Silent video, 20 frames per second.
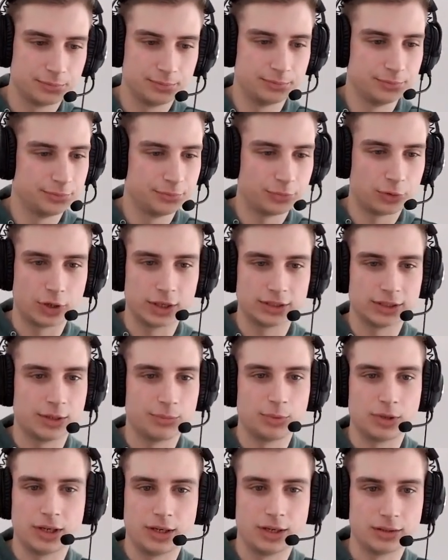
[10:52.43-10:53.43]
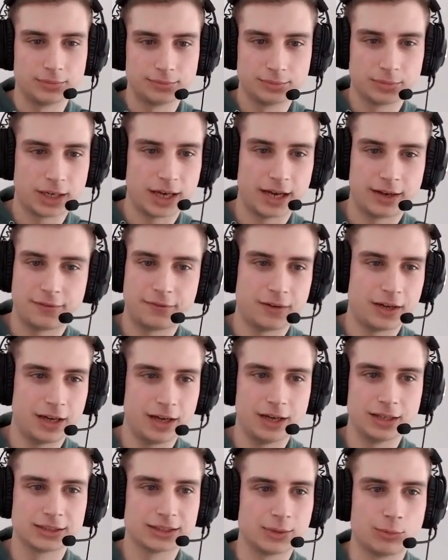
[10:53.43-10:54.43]
for example, in a
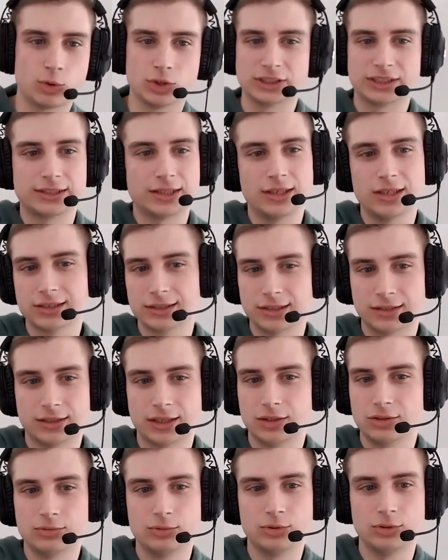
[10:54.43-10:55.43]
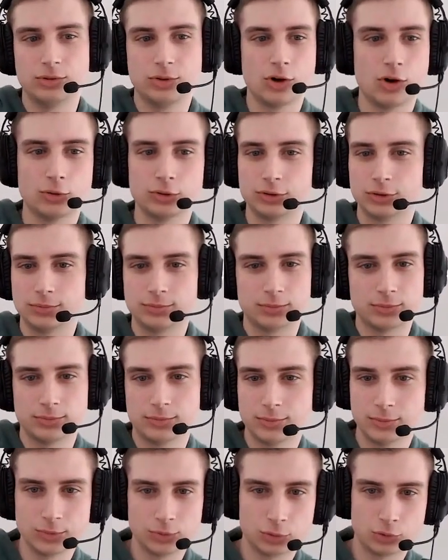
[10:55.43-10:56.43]
cafe and someone steals it and goes
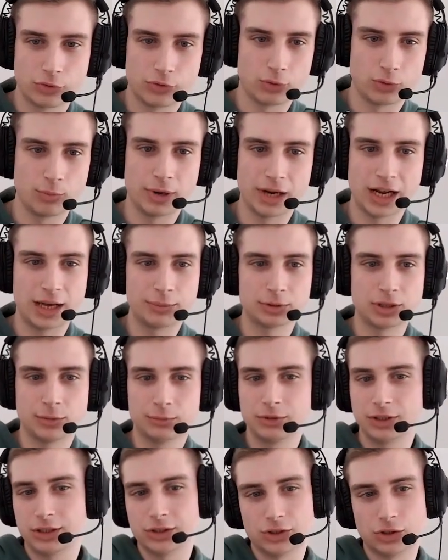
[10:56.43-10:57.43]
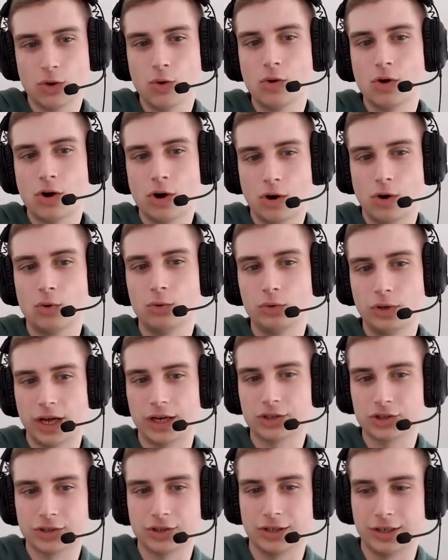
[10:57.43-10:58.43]
through my laptop. There's no code
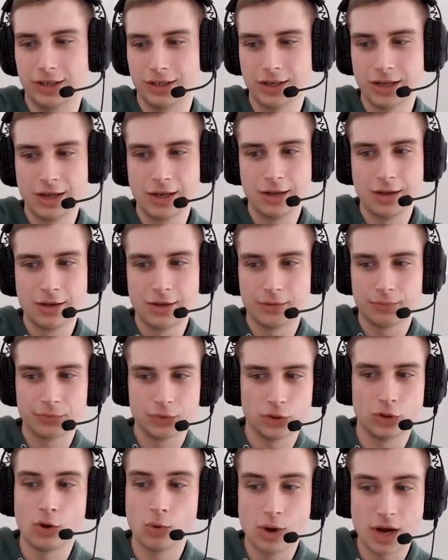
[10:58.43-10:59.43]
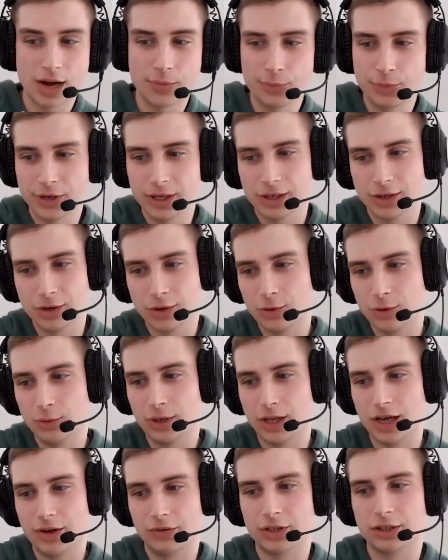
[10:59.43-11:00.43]
actually, no company
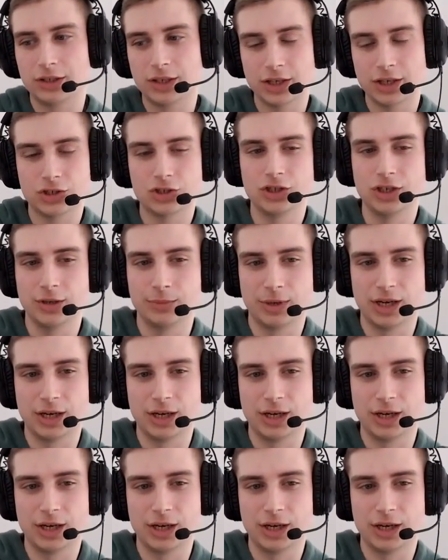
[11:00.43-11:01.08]
code ever touching my